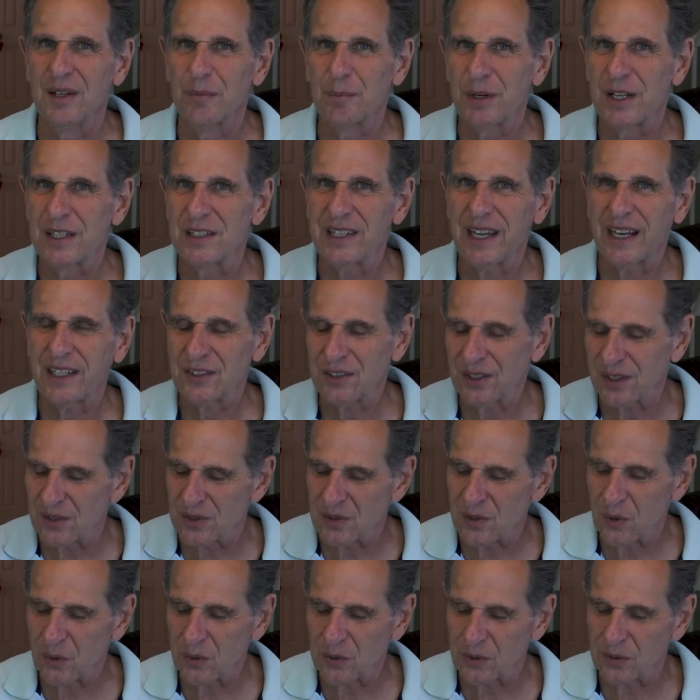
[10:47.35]
But it's actually a
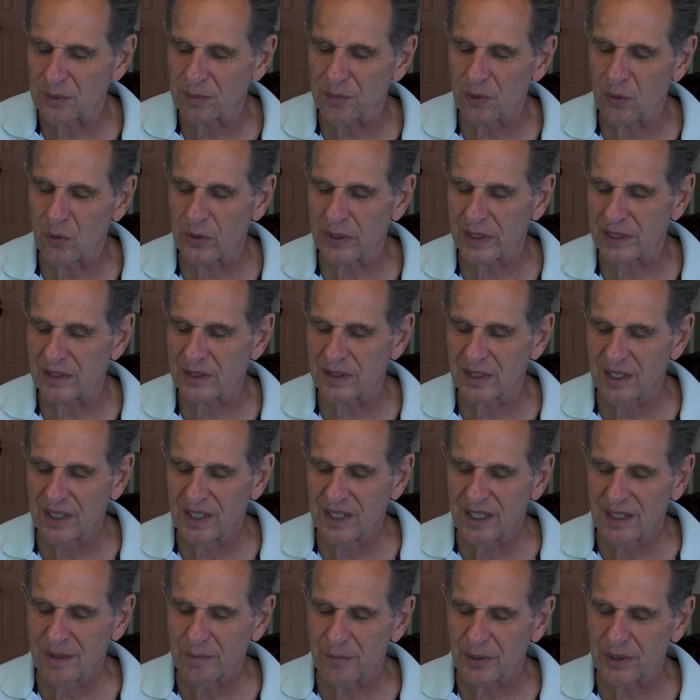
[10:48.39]
nodal point,
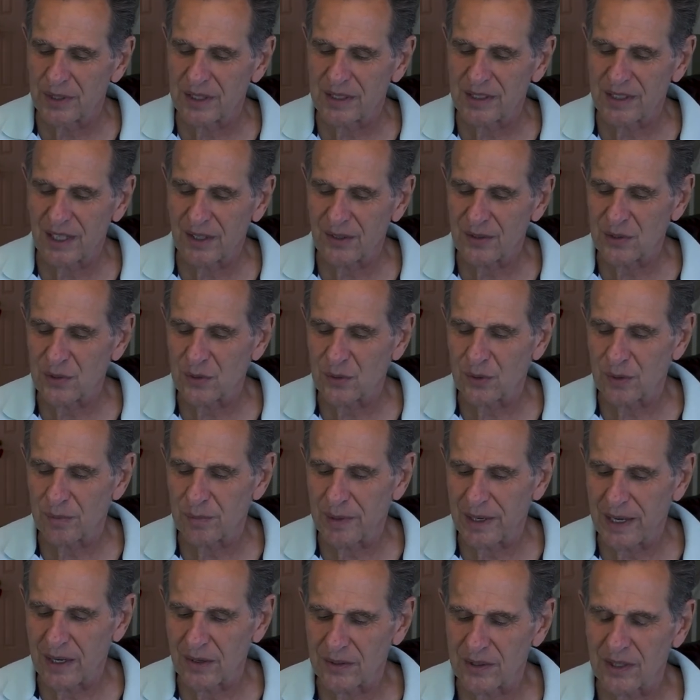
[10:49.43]
but it tells you
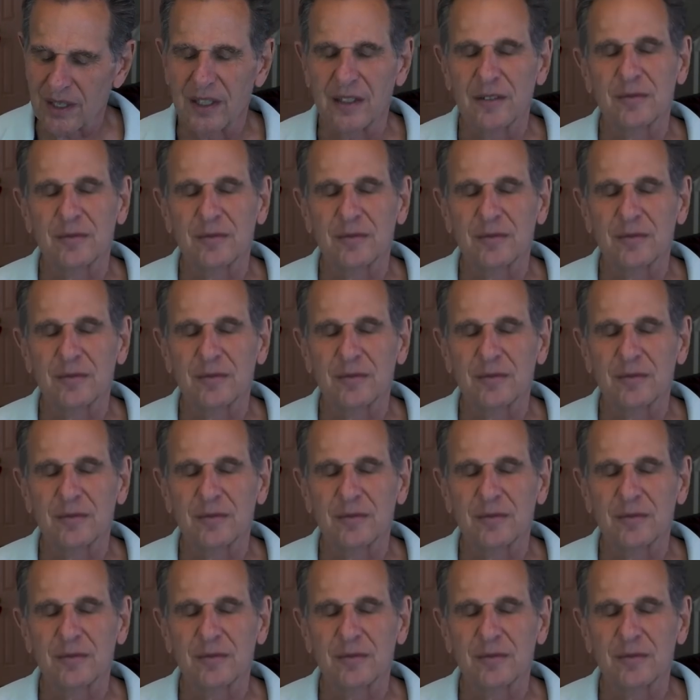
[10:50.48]
about